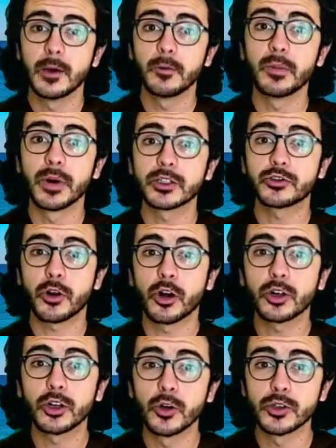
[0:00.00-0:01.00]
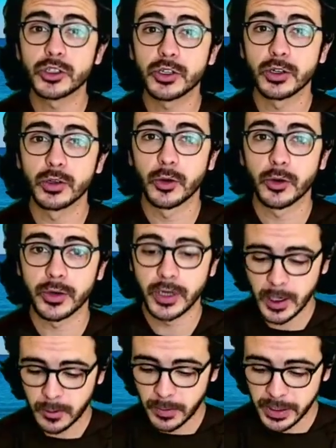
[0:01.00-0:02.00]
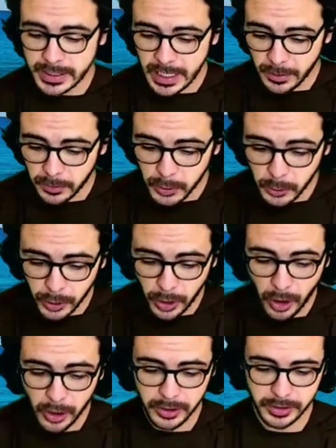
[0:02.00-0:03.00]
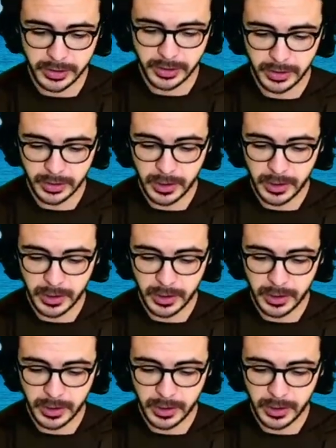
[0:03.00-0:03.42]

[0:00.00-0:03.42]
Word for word: We must draw close to the Lord. We must have a pure heart.